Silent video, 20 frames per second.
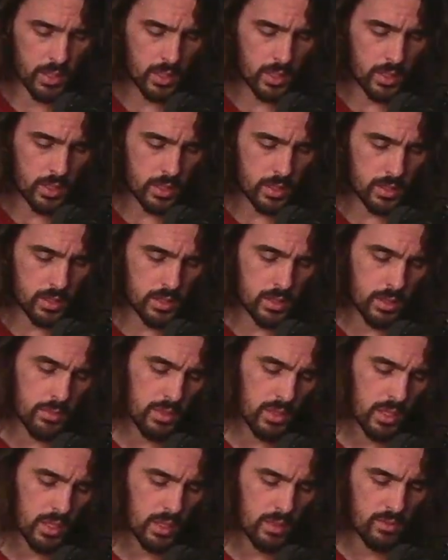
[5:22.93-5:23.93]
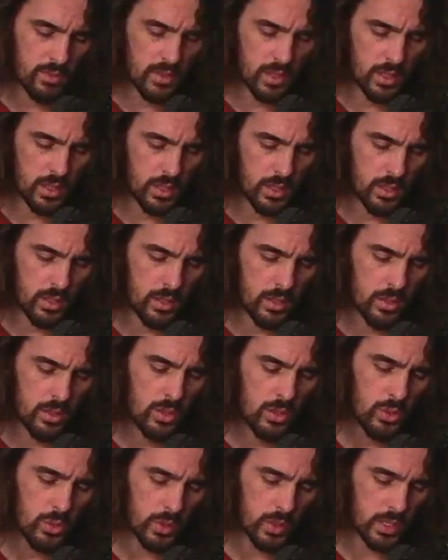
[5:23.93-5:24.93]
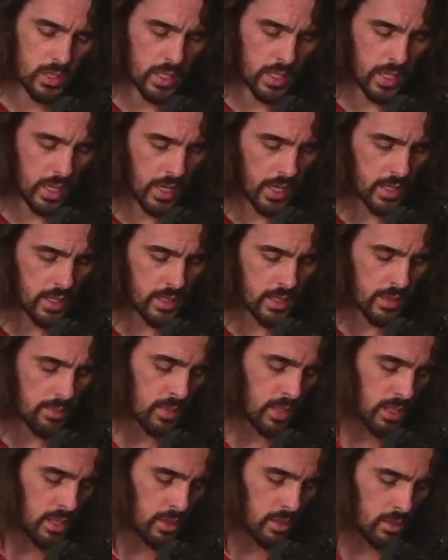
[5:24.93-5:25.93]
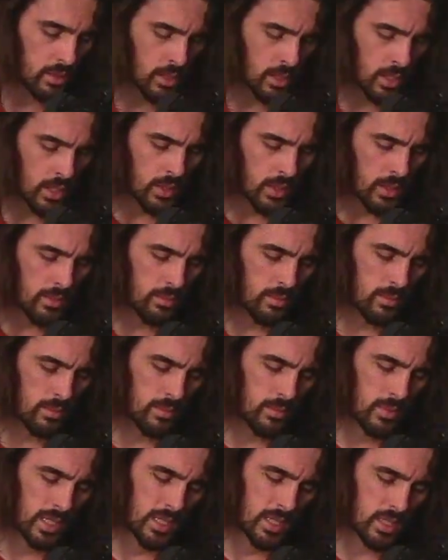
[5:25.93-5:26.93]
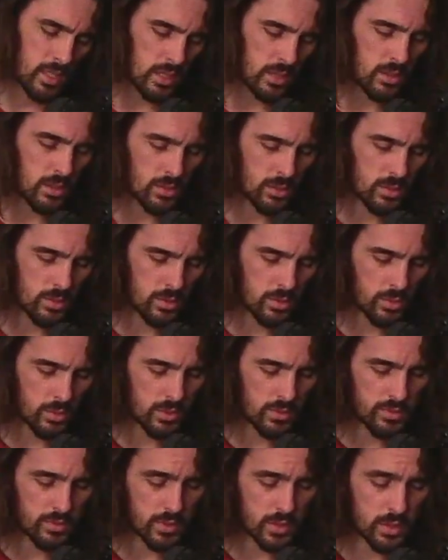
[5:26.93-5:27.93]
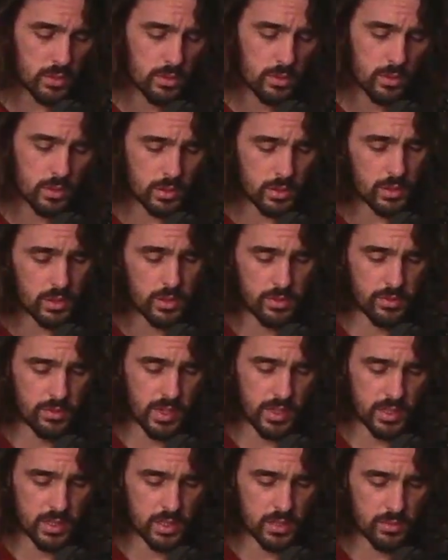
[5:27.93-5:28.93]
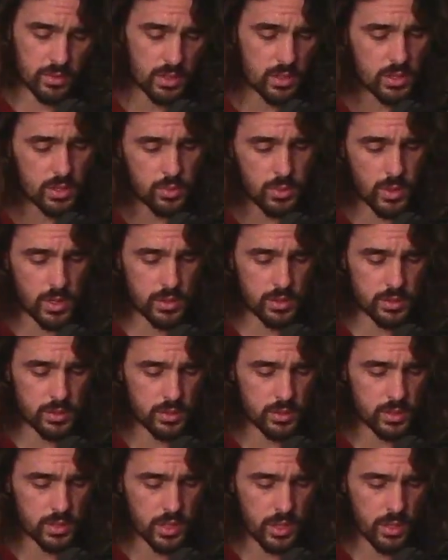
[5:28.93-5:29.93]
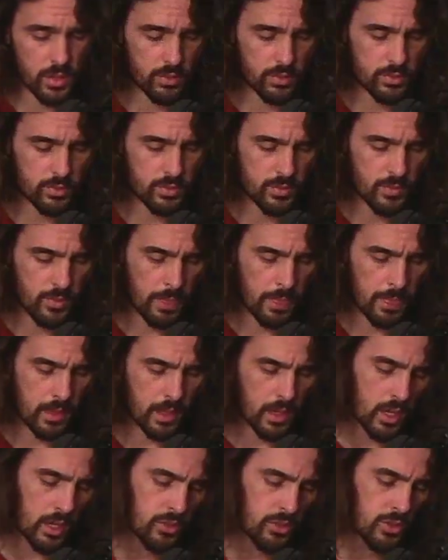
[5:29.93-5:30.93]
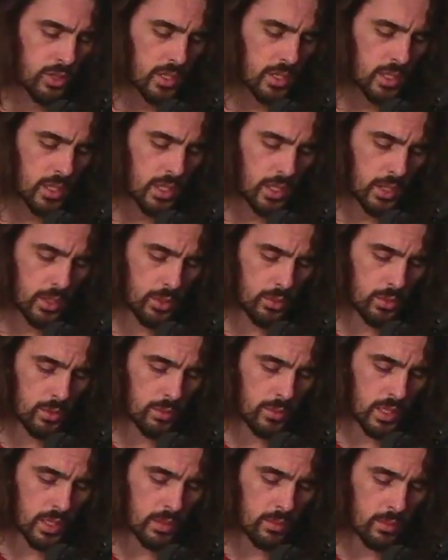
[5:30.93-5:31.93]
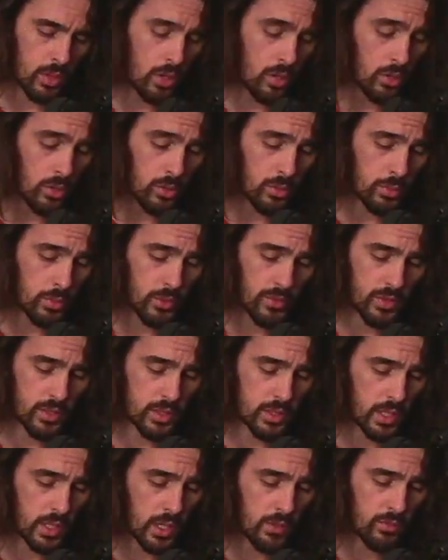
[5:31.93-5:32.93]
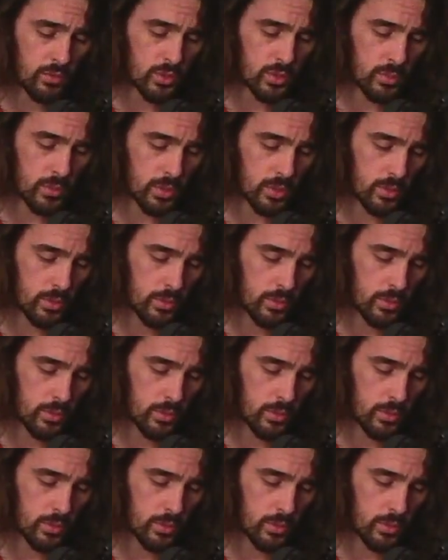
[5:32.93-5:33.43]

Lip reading: Something of the annuity kind, I mean. My sisters would feel the good effects of it as well as herself. 100 a year would make them all perfectly comfortable.